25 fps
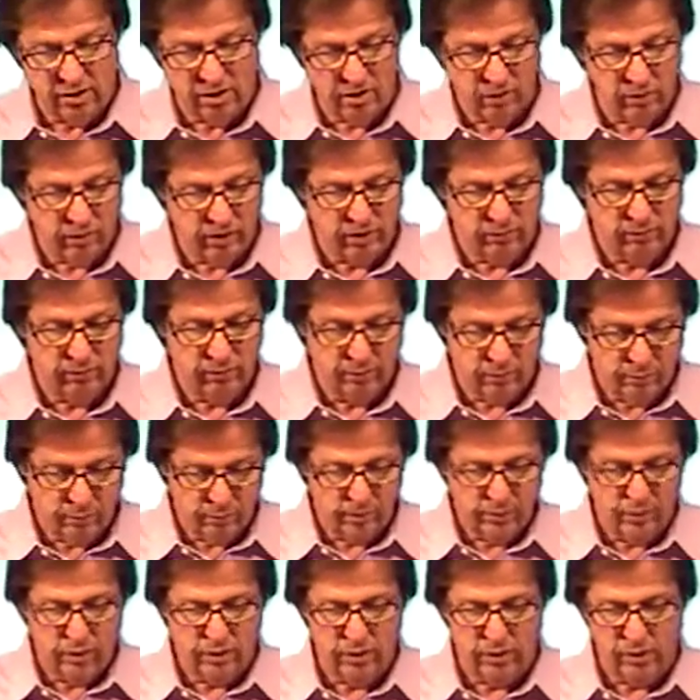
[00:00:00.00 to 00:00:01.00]
know, well, we're,
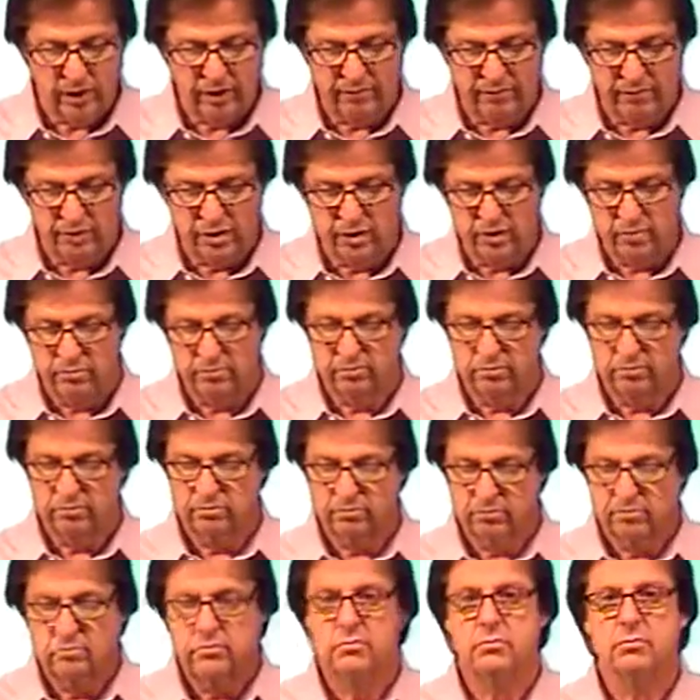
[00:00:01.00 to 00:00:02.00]
we're going to have to
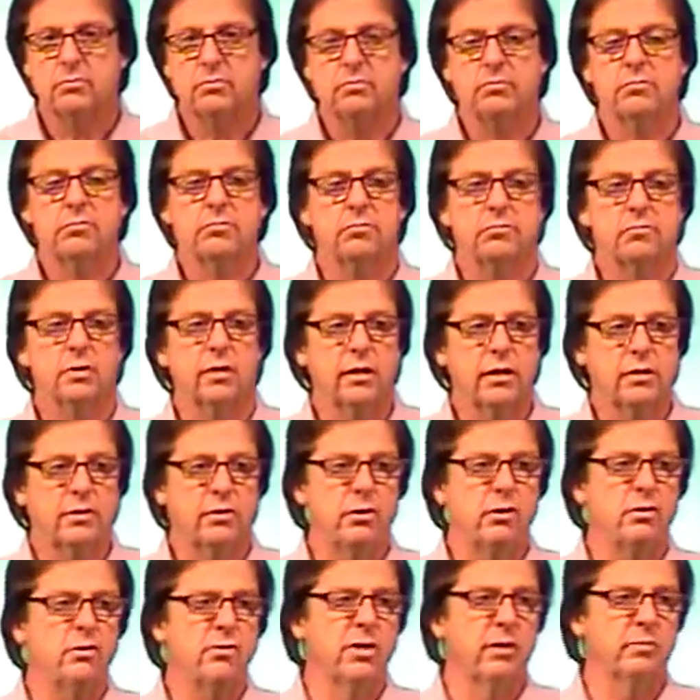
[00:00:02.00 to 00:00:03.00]
we're going to have
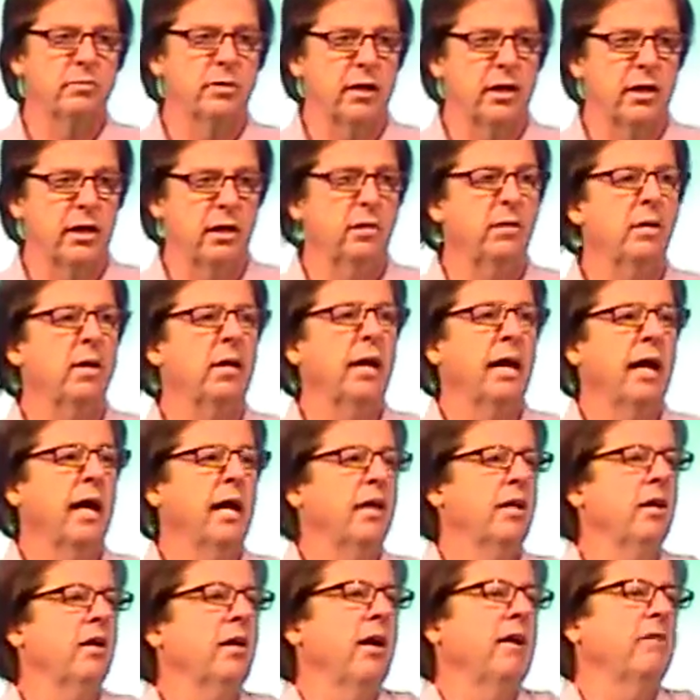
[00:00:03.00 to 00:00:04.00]
to do something here.
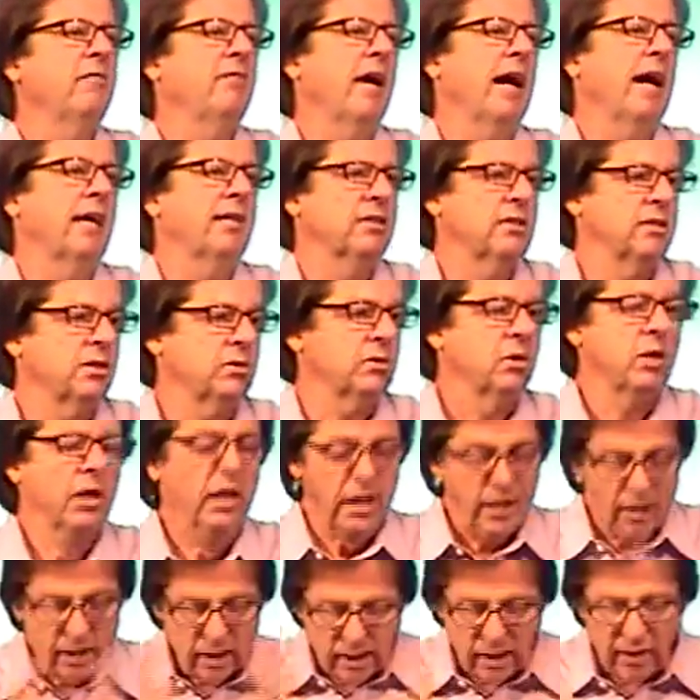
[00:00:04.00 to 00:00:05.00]
And their advice is,
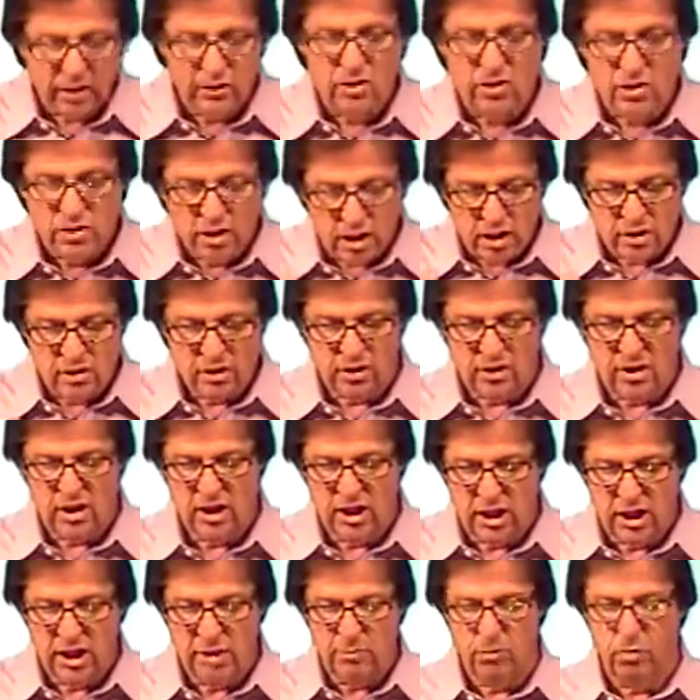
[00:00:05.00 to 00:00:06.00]
let's just
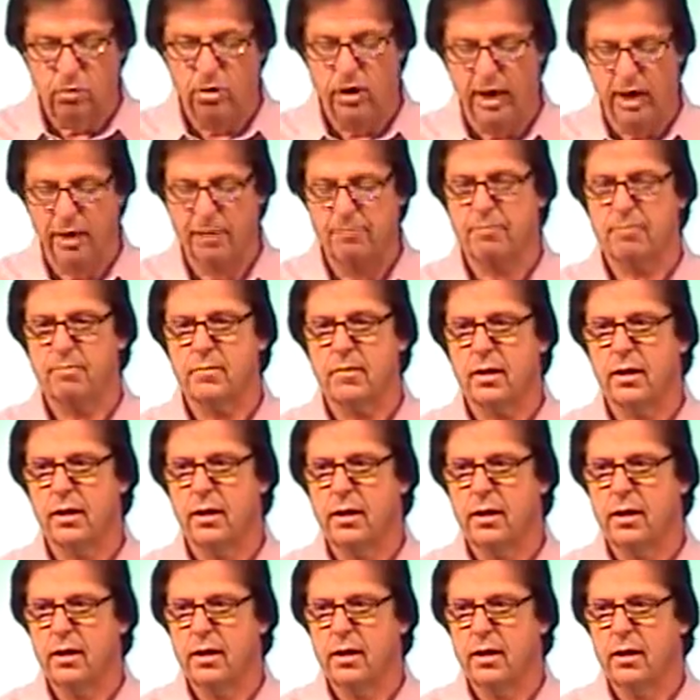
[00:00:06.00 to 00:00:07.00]
send them away.
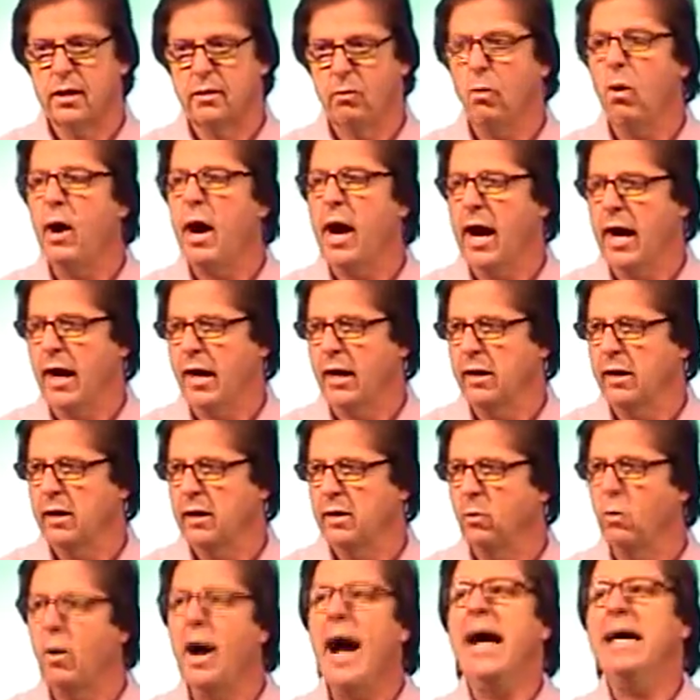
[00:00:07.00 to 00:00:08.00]
Why?
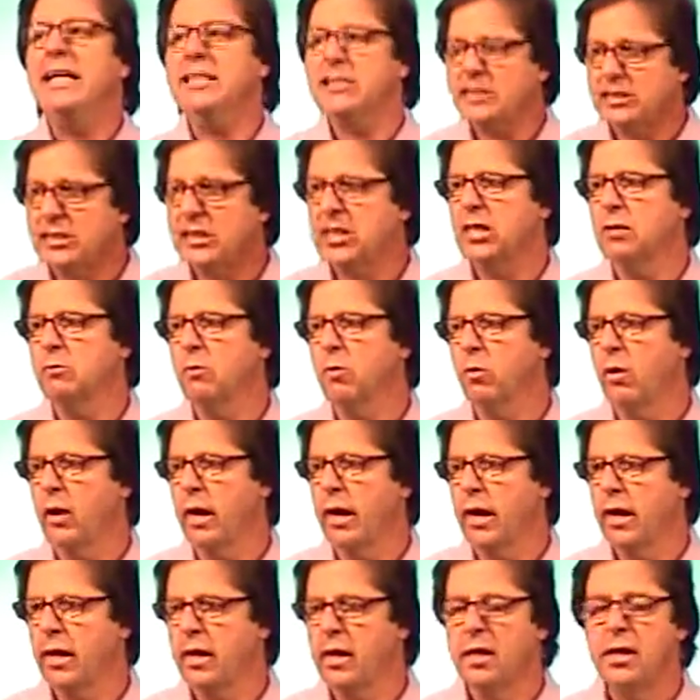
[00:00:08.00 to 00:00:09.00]
Why send them
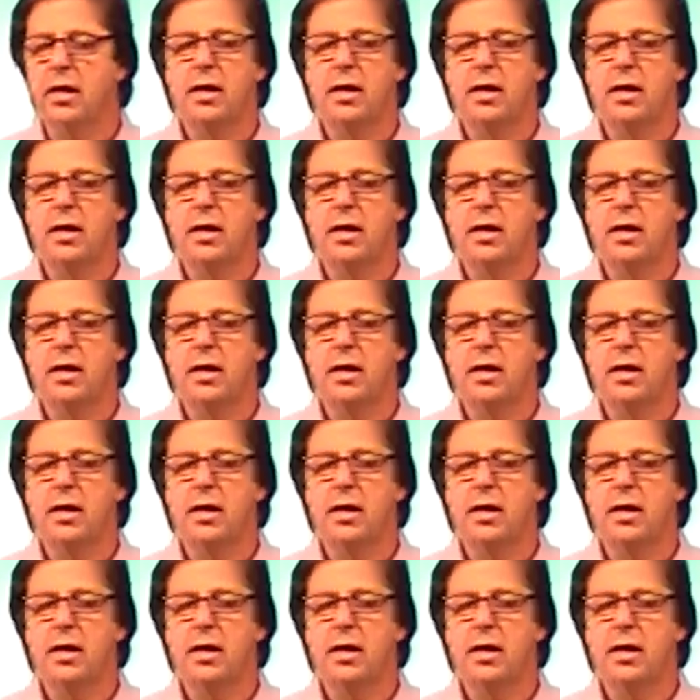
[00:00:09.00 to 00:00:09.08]
away?